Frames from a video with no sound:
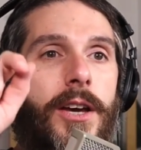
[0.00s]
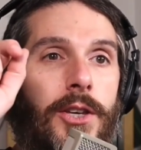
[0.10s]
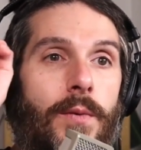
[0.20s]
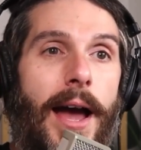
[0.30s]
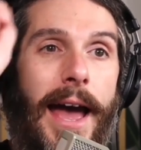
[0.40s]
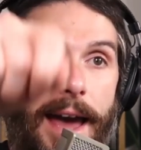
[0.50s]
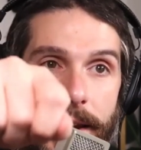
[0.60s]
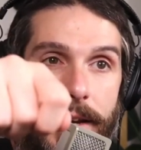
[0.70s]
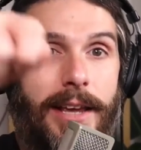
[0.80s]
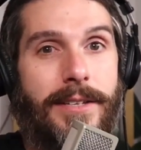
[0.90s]
You add
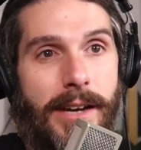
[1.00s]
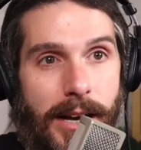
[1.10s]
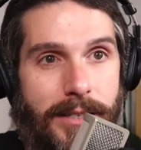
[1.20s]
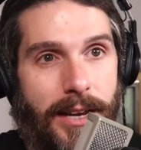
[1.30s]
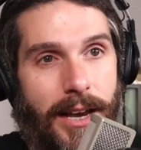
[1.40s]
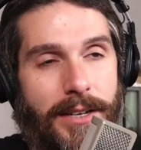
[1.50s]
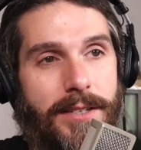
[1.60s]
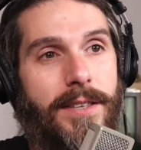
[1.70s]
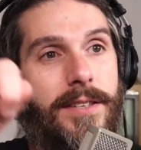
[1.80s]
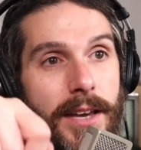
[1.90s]
it as
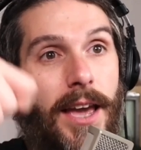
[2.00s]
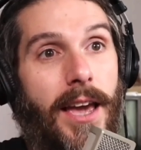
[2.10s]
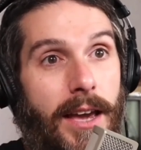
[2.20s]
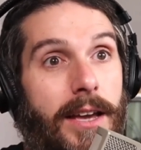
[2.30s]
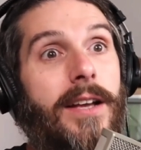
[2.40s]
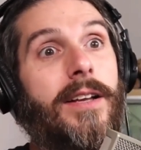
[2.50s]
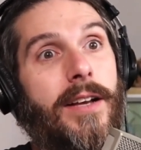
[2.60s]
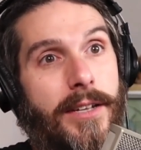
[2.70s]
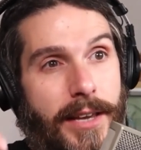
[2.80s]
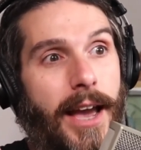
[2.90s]
context and then say, hey,
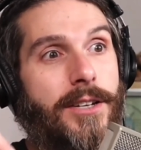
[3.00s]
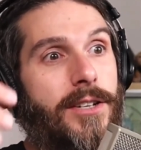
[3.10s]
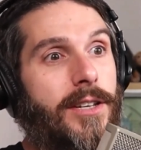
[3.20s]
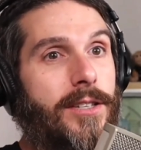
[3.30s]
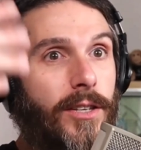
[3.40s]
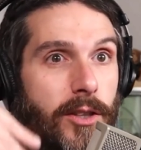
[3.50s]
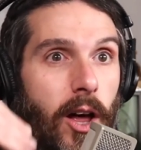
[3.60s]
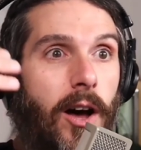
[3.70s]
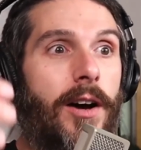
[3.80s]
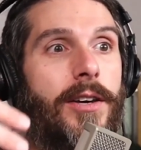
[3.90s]
attached is this
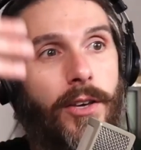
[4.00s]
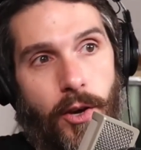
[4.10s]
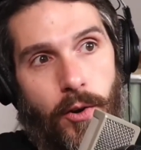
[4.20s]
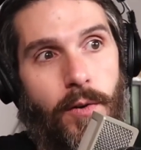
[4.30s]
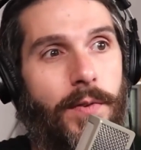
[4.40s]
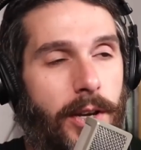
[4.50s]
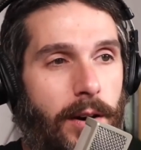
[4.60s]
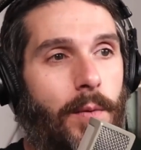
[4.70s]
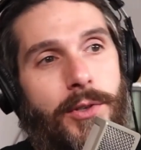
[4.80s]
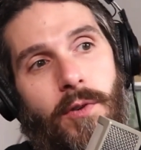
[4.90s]
log. Go
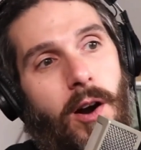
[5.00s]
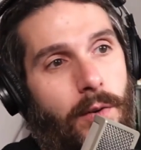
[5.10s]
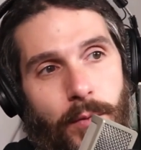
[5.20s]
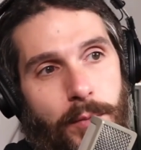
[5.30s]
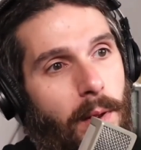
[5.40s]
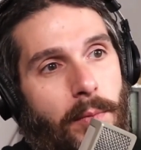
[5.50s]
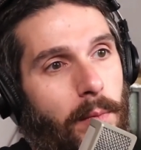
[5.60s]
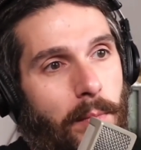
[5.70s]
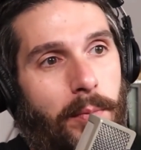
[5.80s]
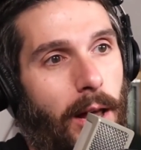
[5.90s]
figure out what's wrong with blah, blah,
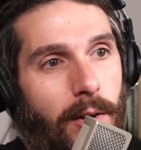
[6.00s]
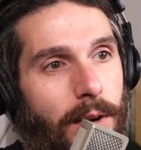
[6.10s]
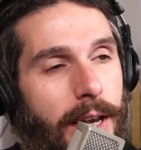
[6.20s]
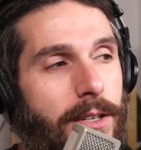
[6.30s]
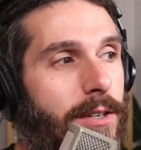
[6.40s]
blah, blah. Right.